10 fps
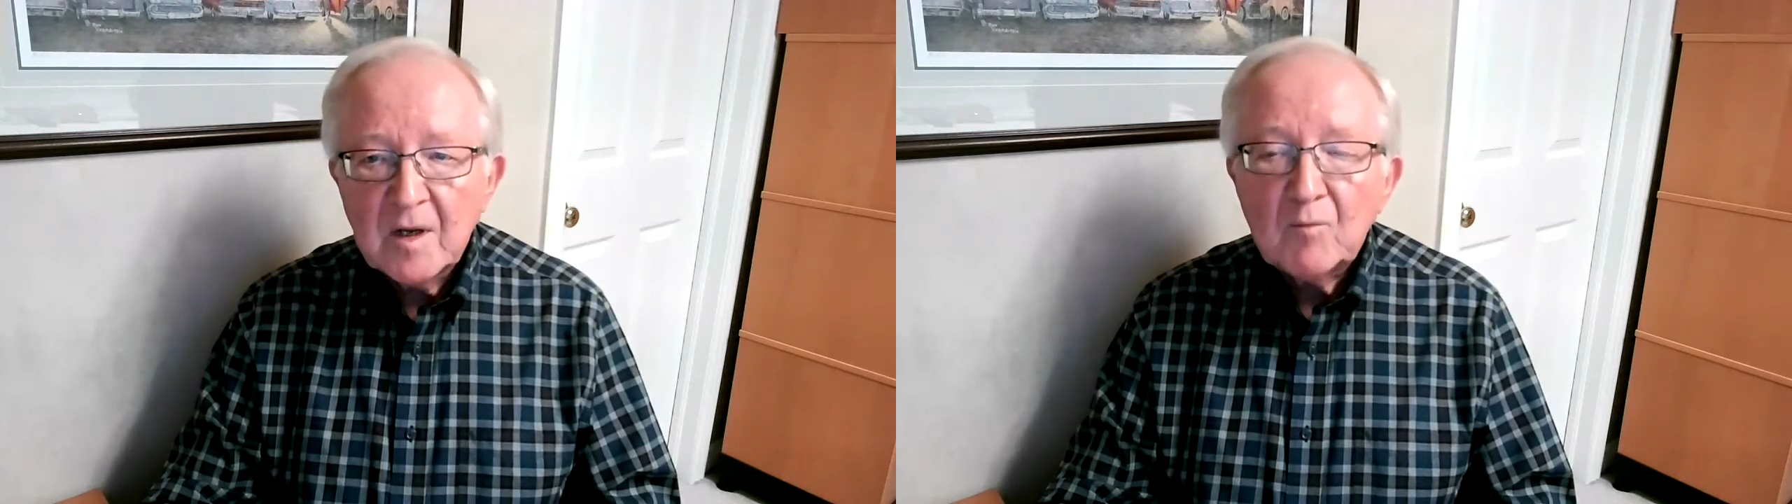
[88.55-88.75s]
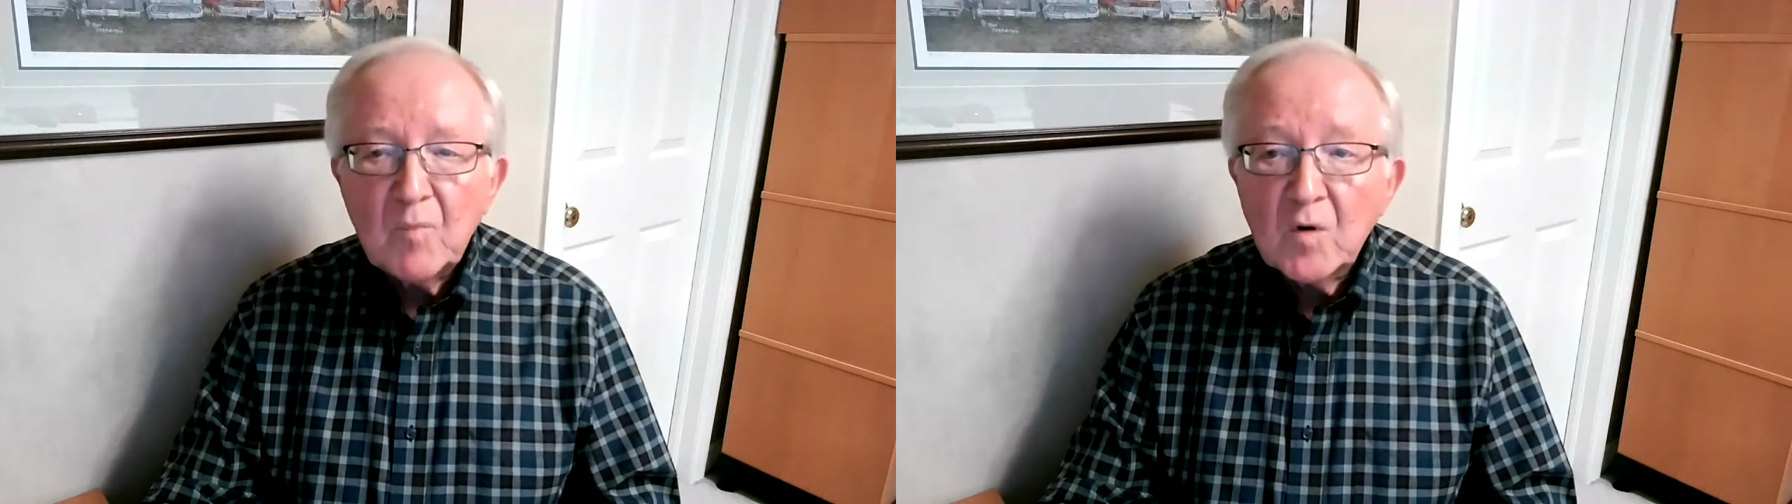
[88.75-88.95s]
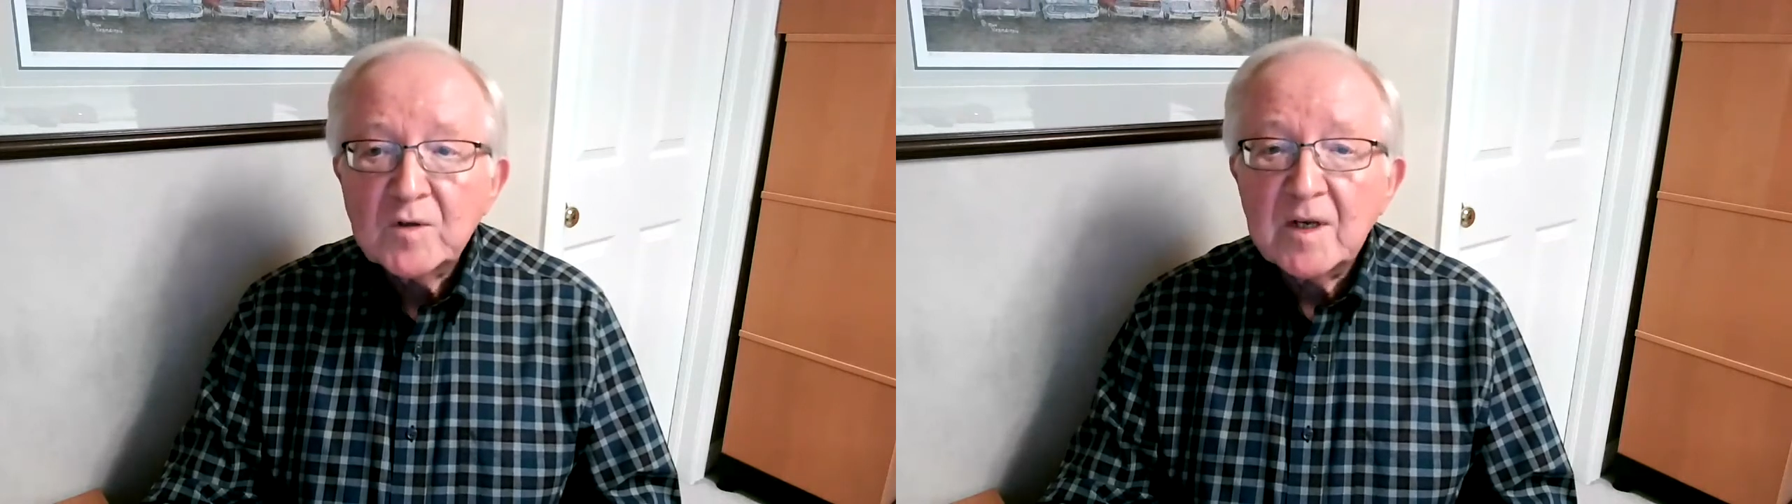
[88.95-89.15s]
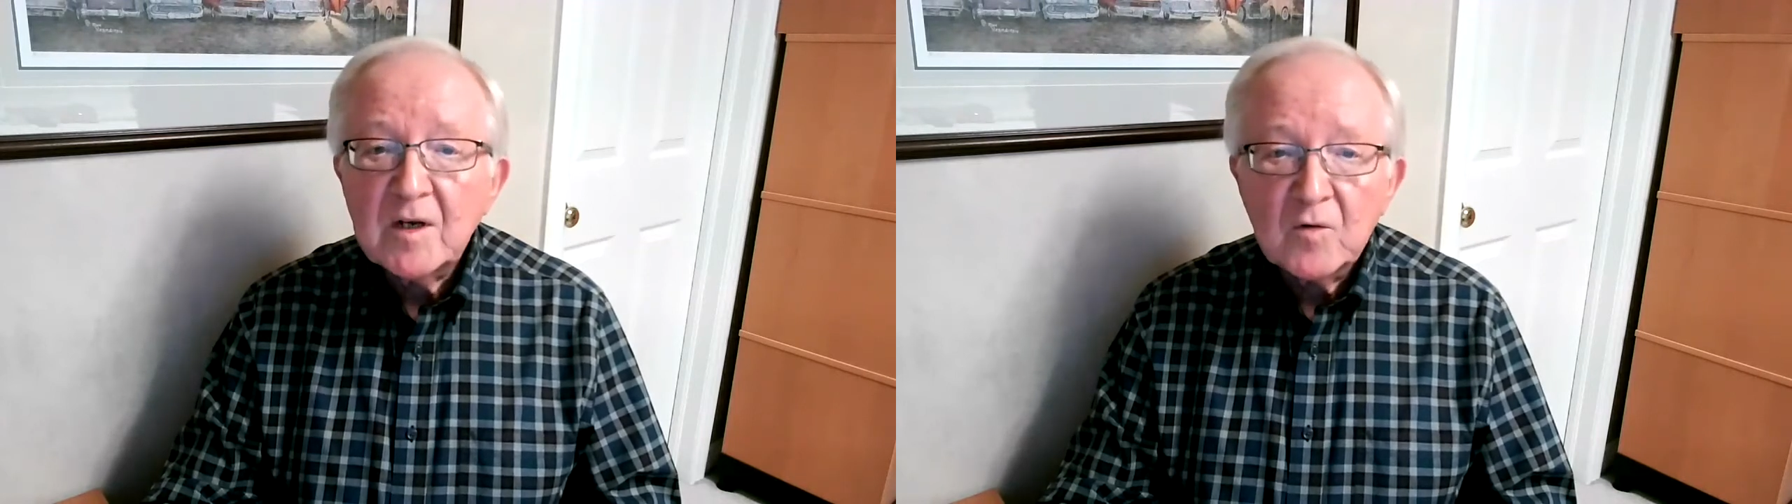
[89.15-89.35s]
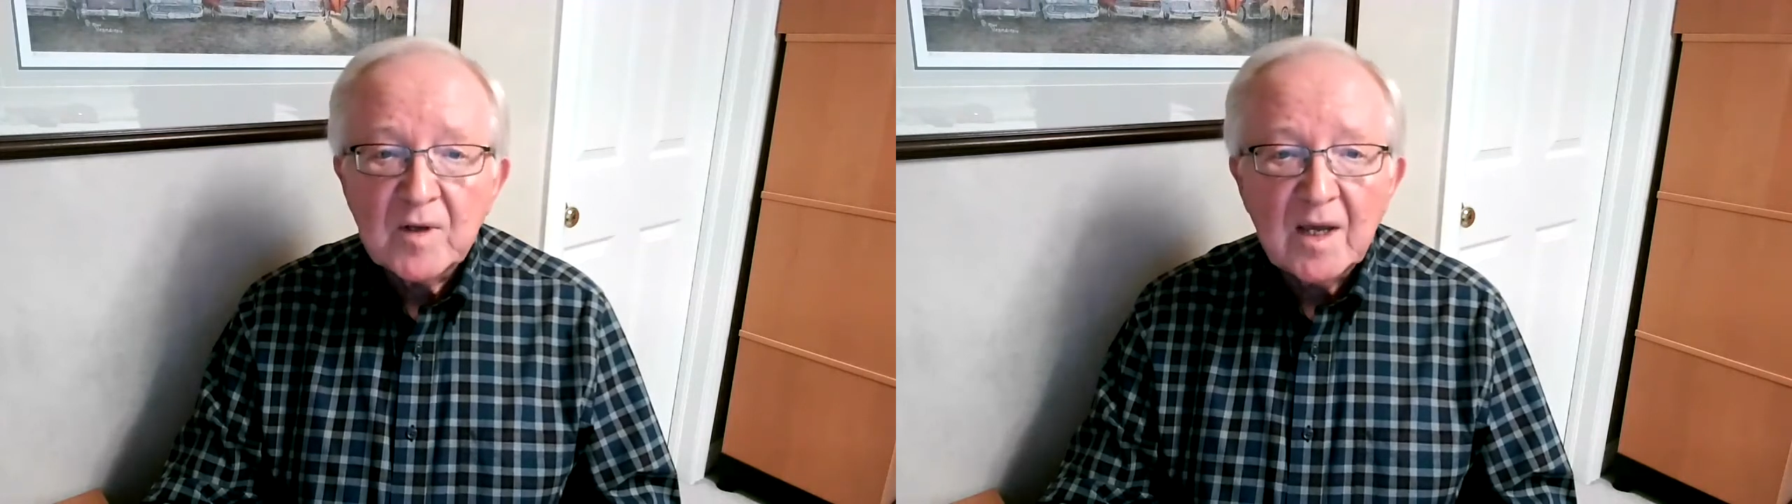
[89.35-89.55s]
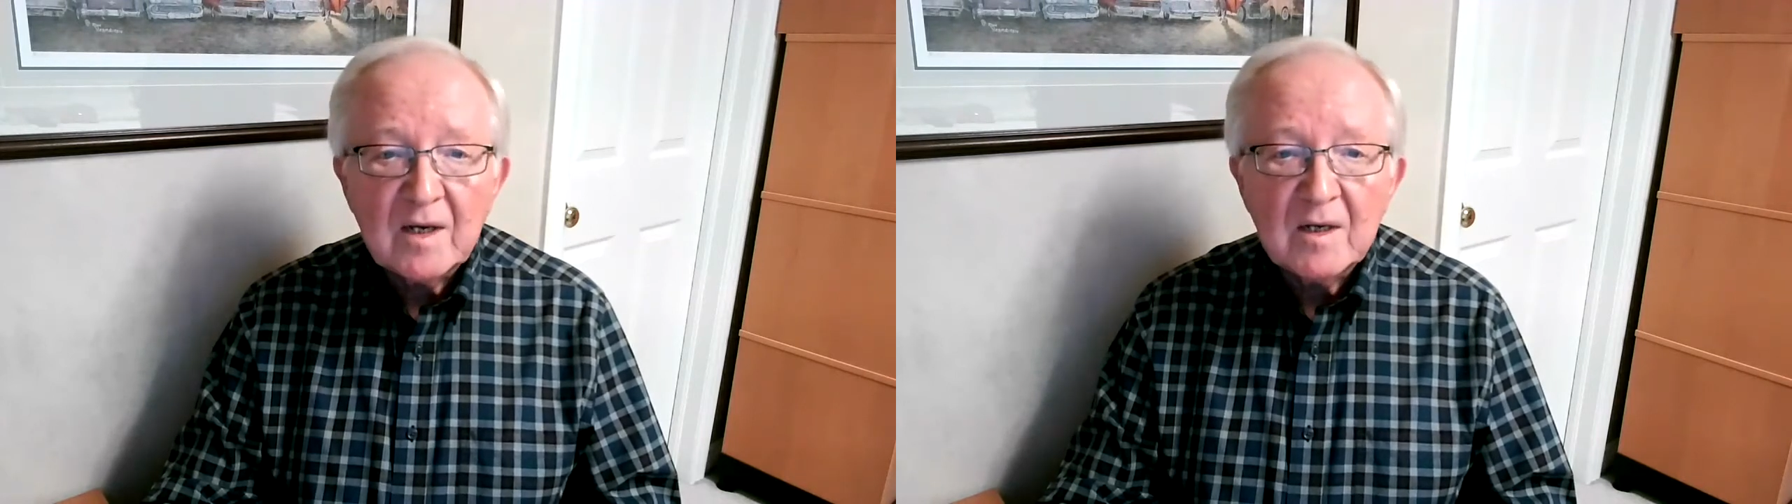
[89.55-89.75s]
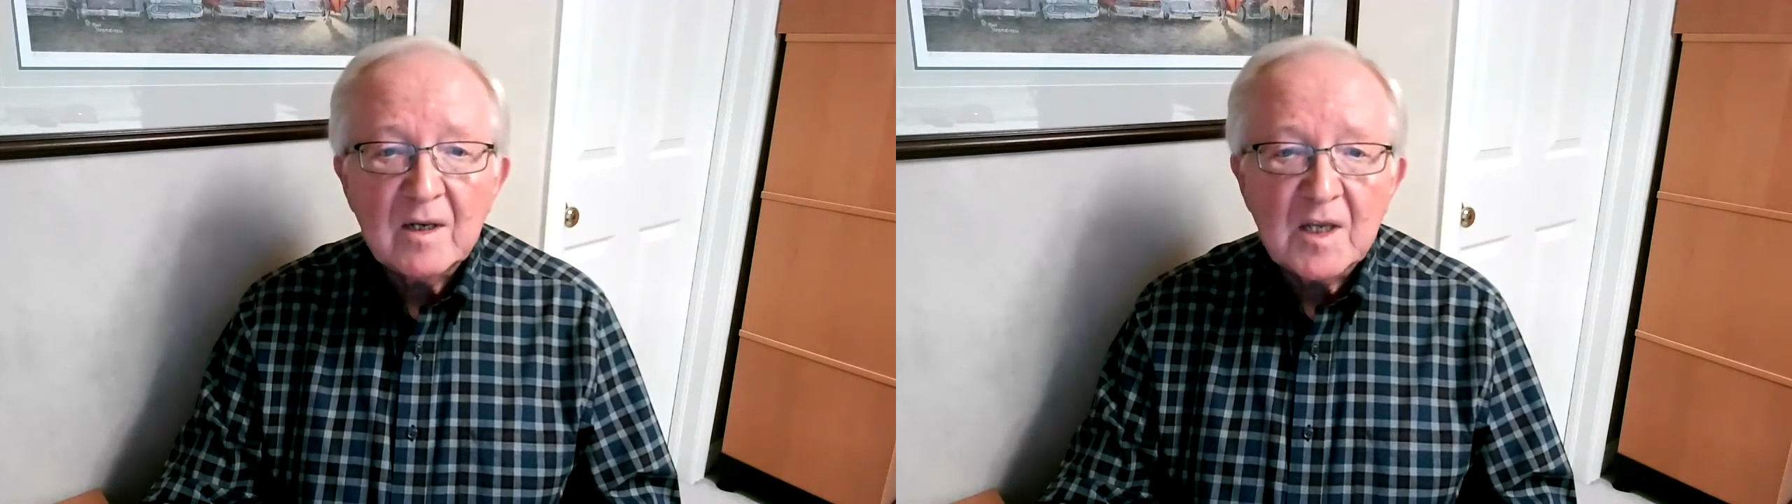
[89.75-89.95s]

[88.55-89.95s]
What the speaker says: mostly located in